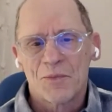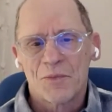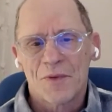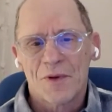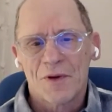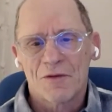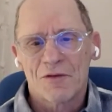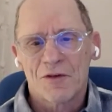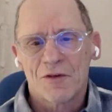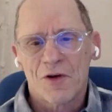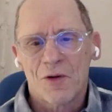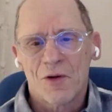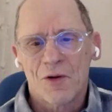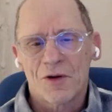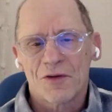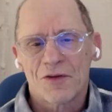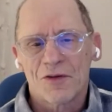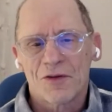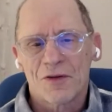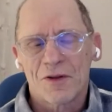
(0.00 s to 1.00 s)
Of
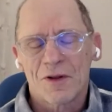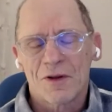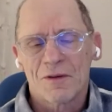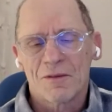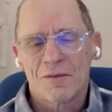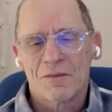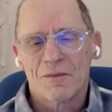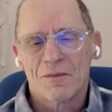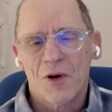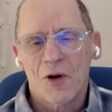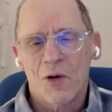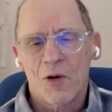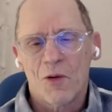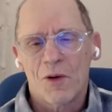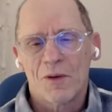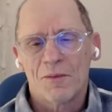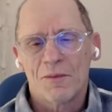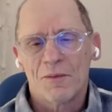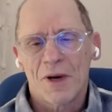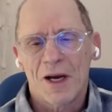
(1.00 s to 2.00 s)
course, the
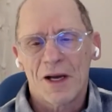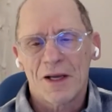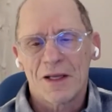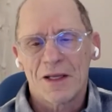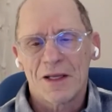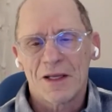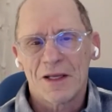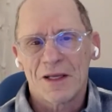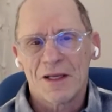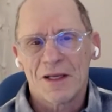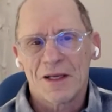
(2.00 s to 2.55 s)
poem by E.